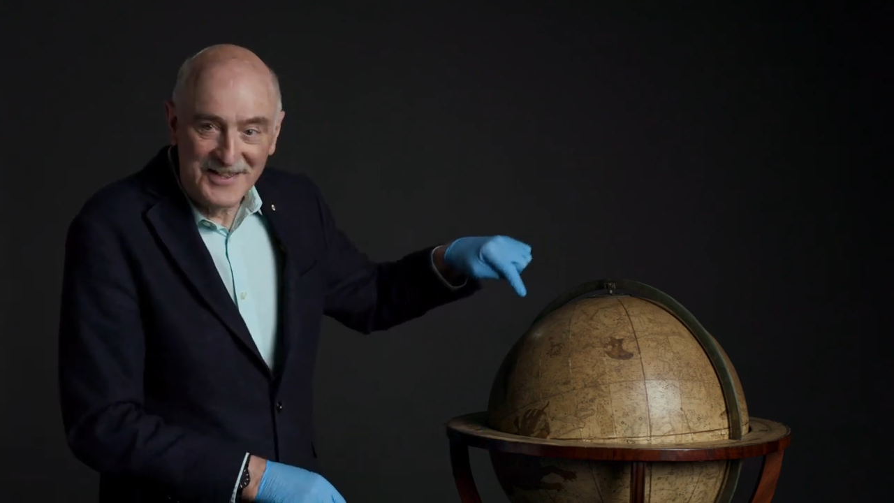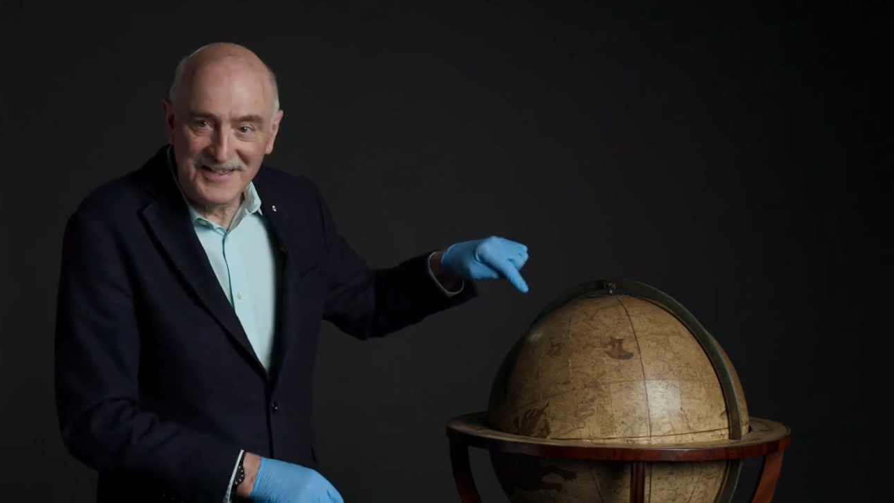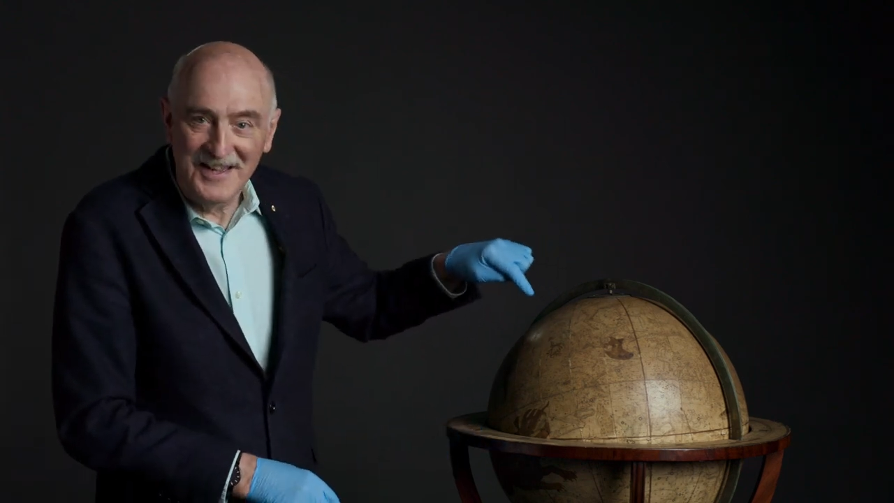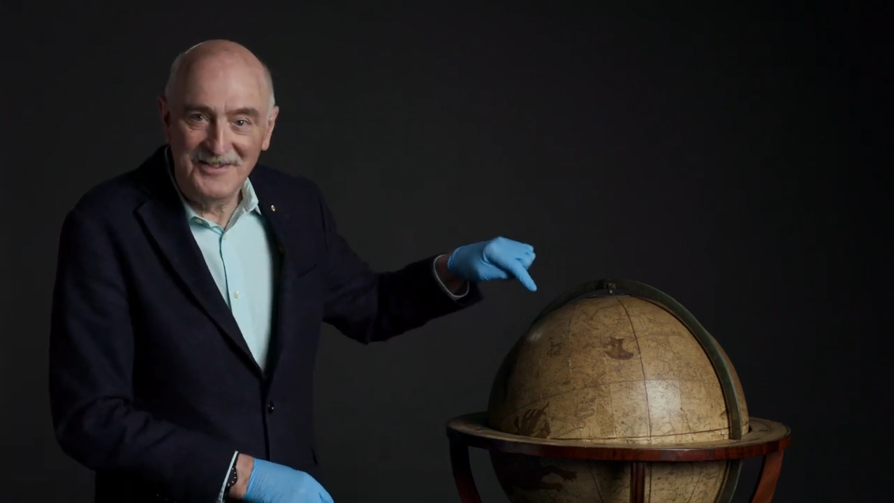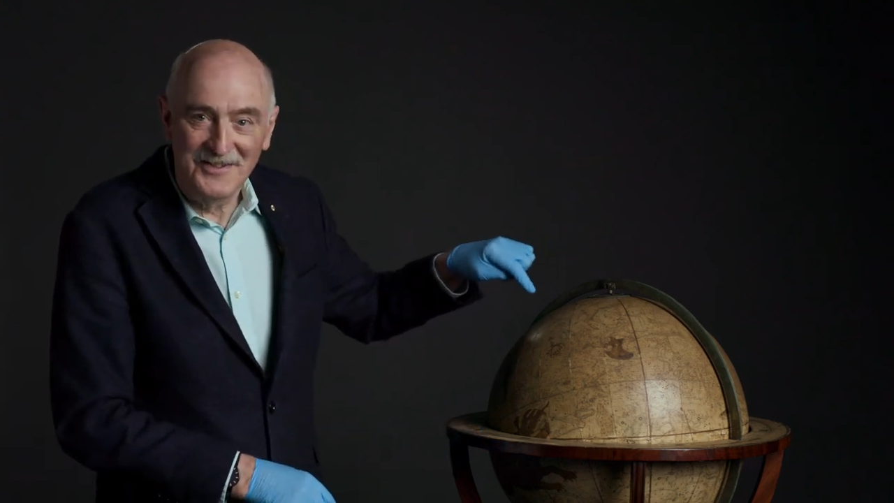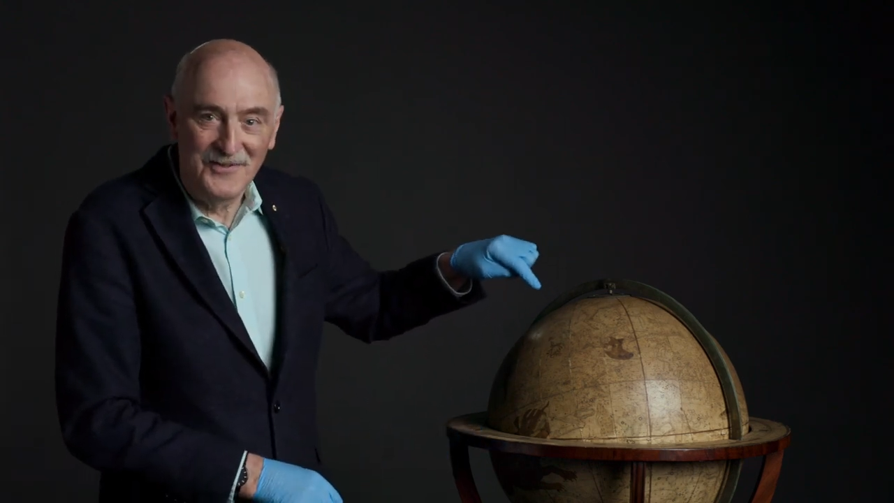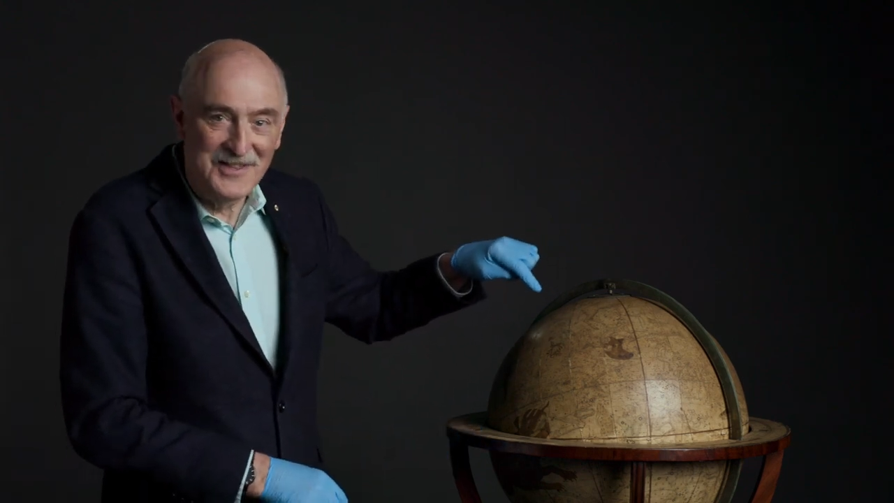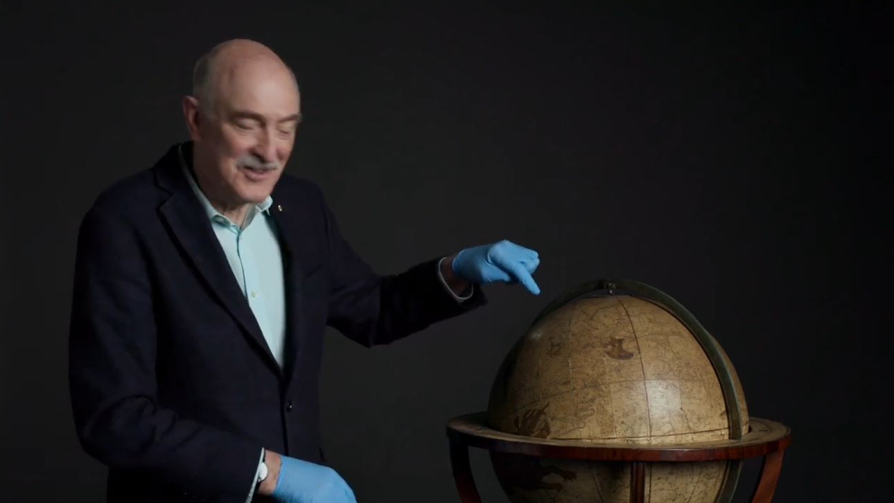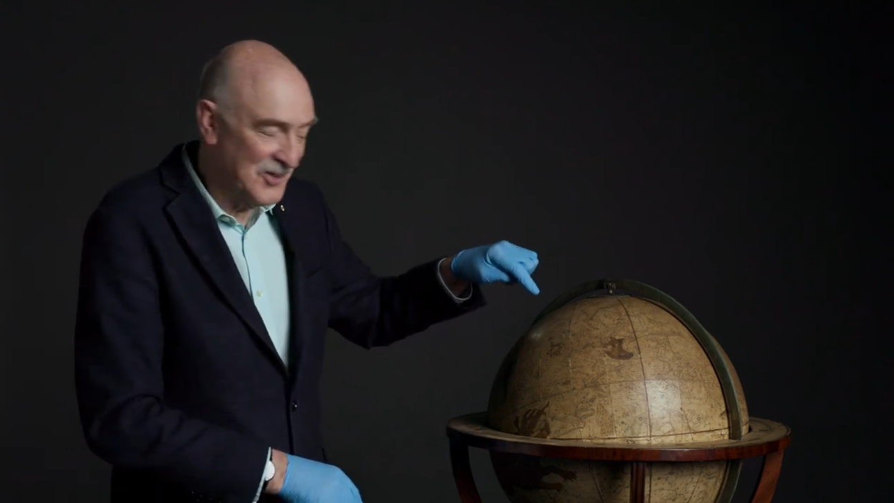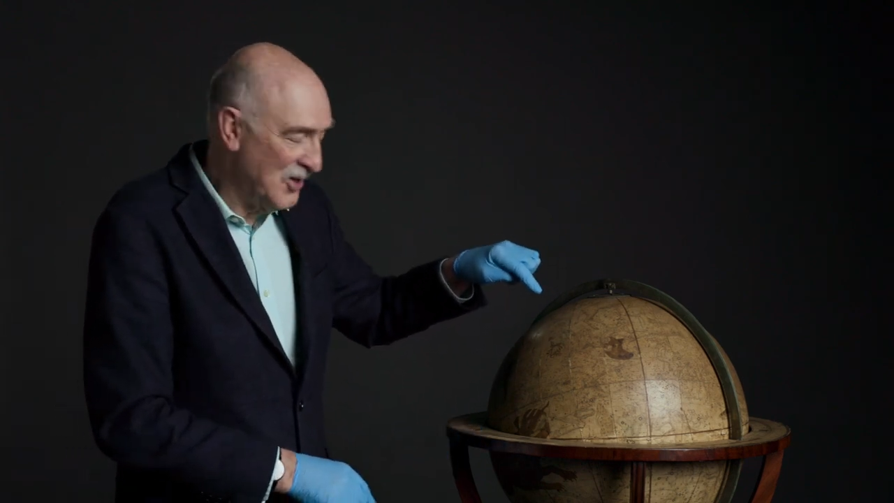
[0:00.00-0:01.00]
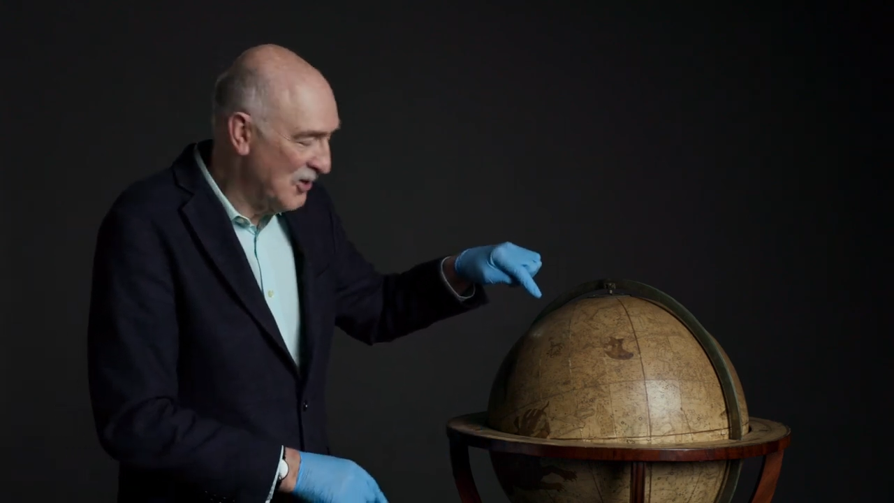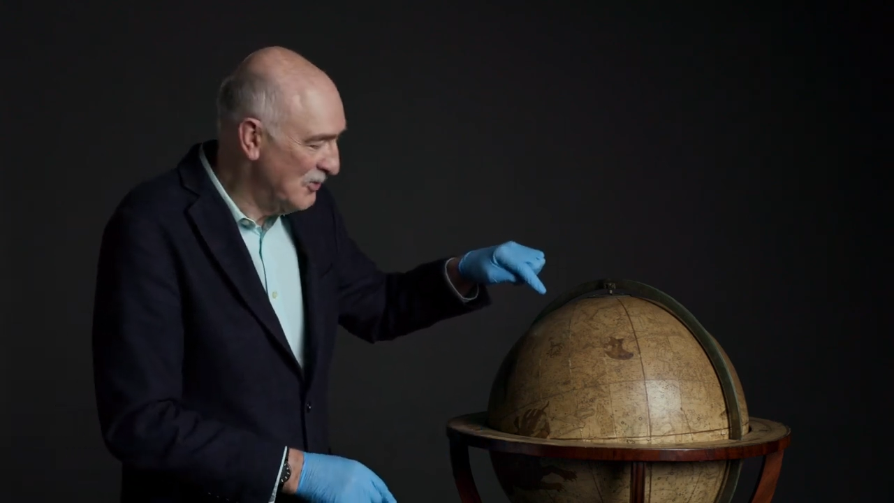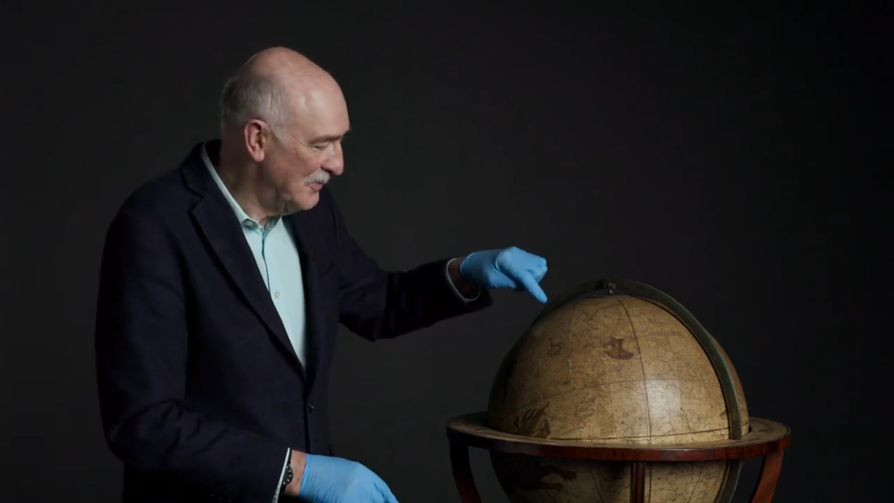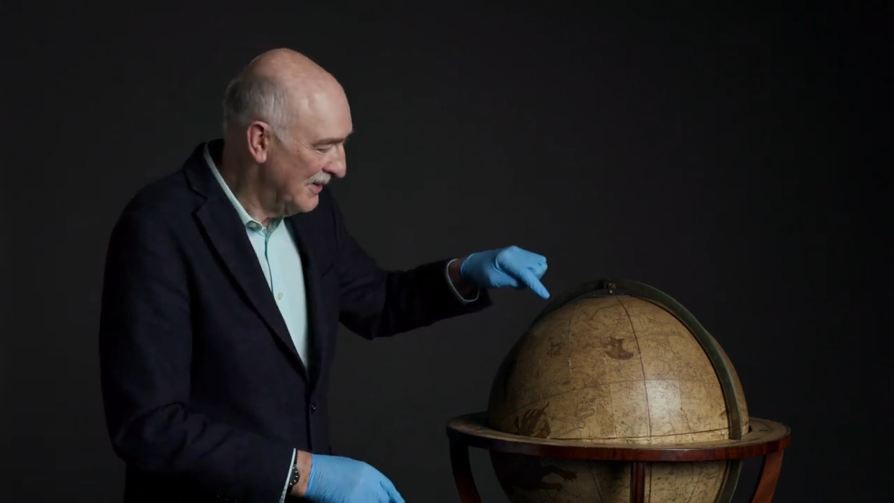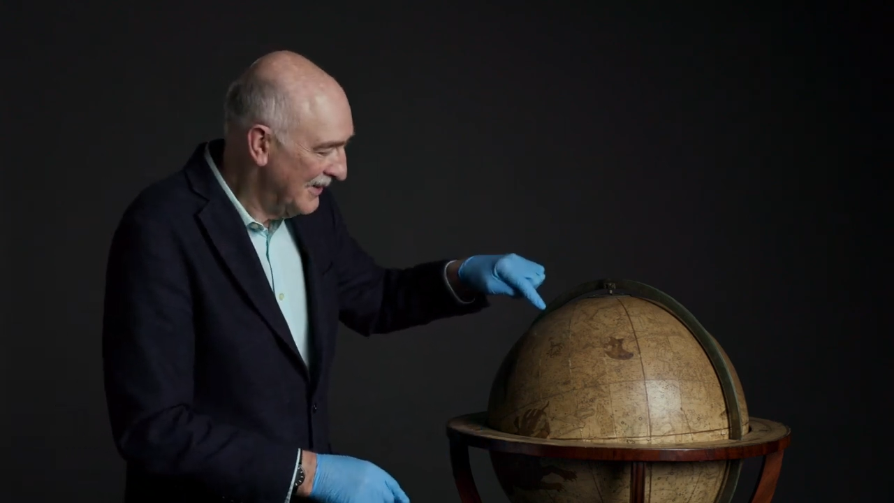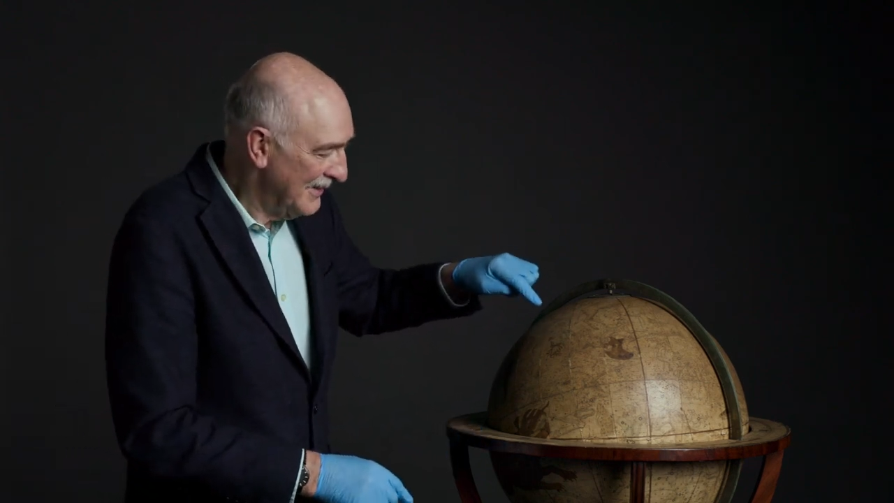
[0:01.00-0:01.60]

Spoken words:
the center of this globe,